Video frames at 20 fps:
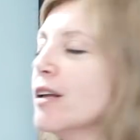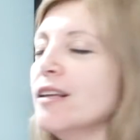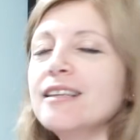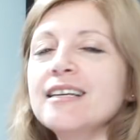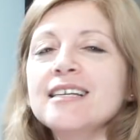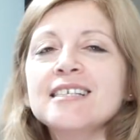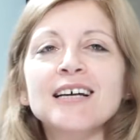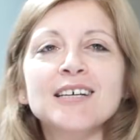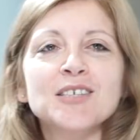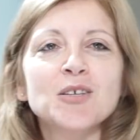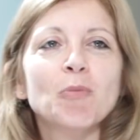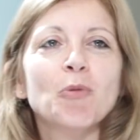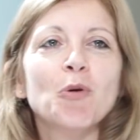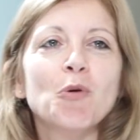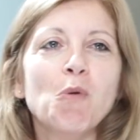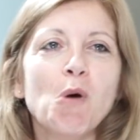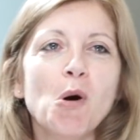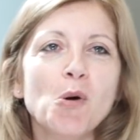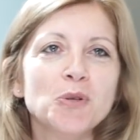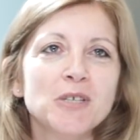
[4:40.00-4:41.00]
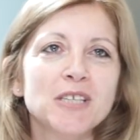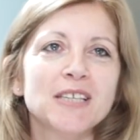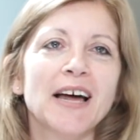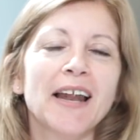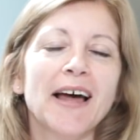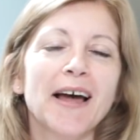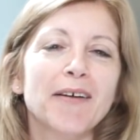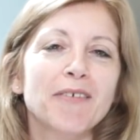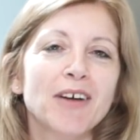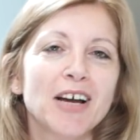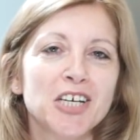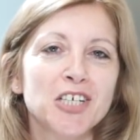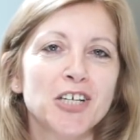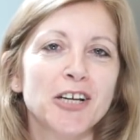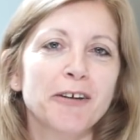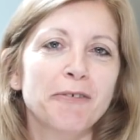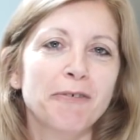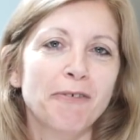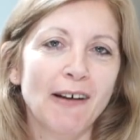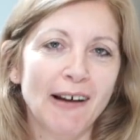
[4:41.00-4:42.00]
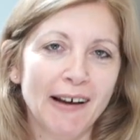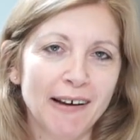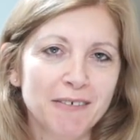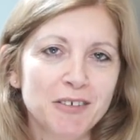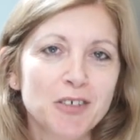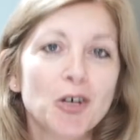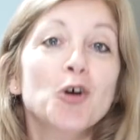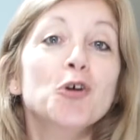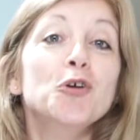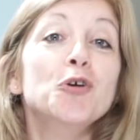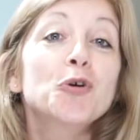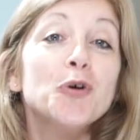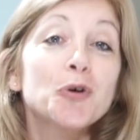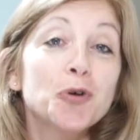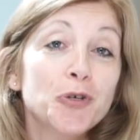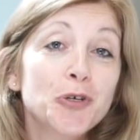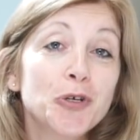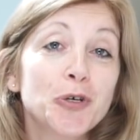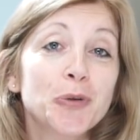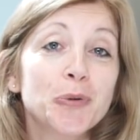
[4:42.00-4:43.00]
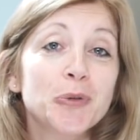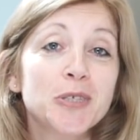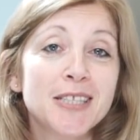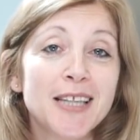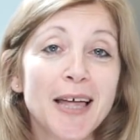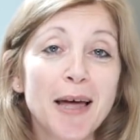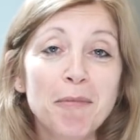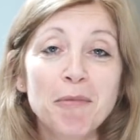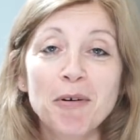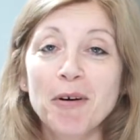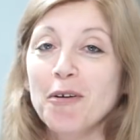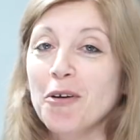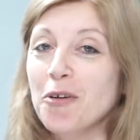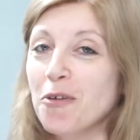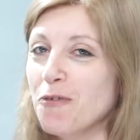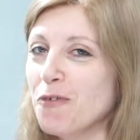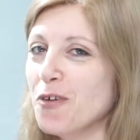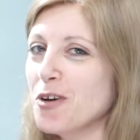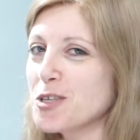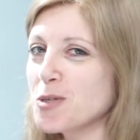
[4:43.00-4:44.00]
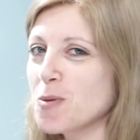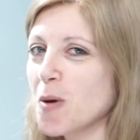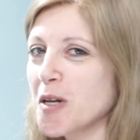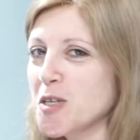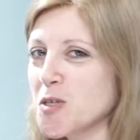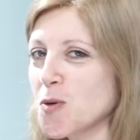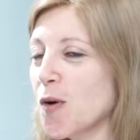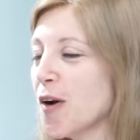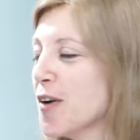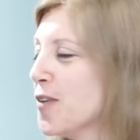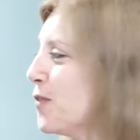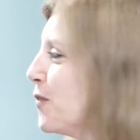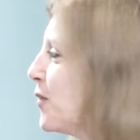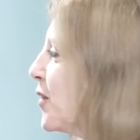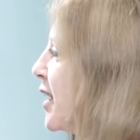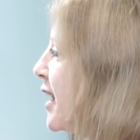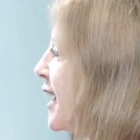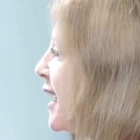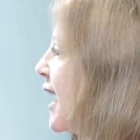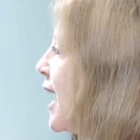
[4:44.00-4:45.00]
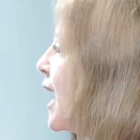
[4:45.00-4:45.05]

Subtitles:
these are some quotes that I've actually found. You could use them. The first one is quite funny.